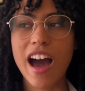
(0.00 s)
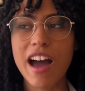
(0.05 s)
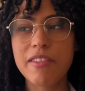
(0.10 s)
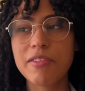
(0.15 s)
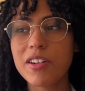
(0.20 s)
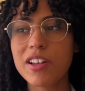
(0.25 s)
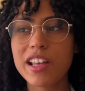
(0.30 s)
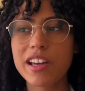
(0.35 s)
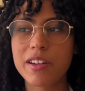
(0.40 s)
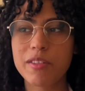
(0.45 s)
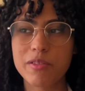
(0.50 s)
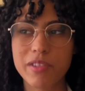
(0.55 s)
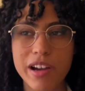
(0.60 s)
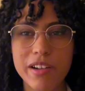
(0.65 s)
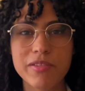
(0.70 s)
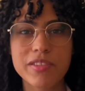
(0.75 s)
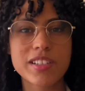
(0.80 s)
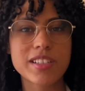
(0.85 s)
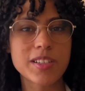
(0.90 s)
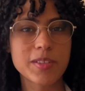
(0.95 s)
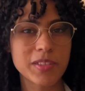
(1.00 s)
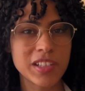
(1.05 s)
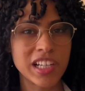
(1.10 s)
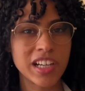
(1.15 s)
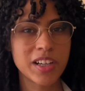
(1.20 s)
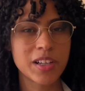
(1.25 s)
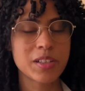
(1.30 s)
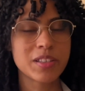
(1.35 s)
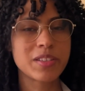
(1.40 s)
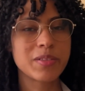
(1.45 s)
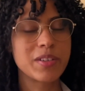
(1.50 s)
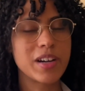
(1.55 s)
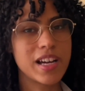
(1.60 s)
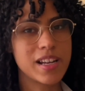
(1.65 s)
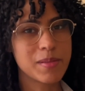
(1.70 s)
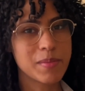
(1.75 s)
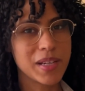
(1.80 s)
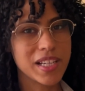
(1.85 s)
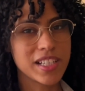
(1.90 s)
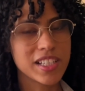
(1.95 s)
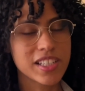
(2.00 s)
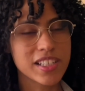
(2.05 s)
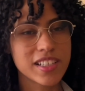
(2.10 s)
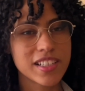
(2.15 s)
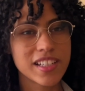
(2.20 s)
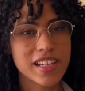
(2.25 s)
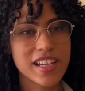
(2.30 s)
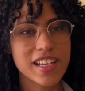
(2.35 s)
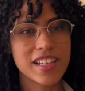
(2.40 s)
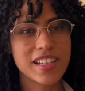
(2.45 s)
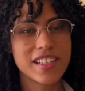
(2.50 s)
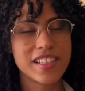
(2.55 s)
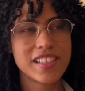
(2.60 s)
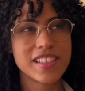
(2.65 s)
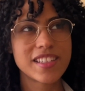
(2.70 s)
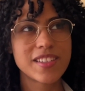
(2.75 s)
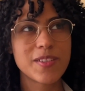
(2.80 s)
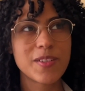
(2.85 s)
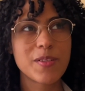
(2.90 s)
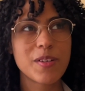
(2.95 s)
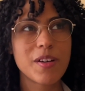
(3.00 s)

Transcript: I feel like reference videos for animation is